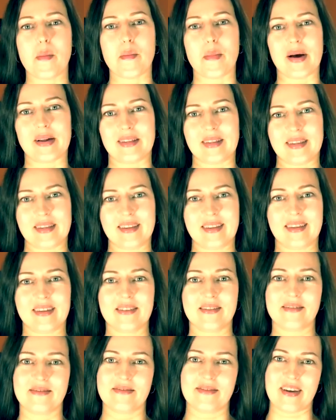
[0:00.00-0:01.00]
But
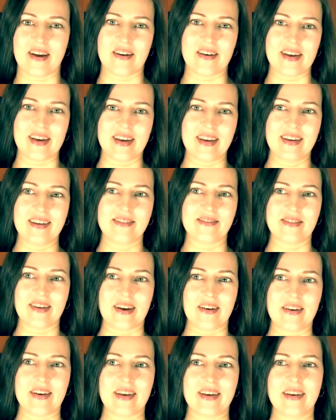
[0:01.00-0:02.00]
very,
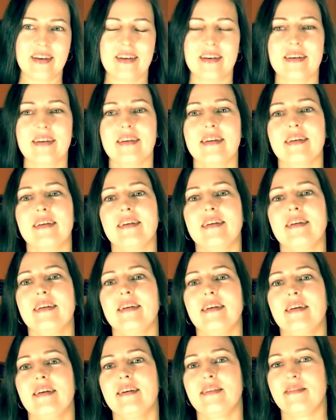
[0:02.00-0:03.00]
very,
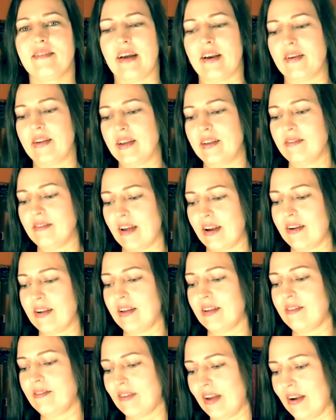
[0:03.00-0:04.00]
very,
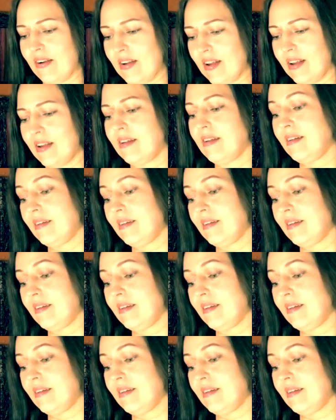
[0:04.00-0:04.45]
very, very.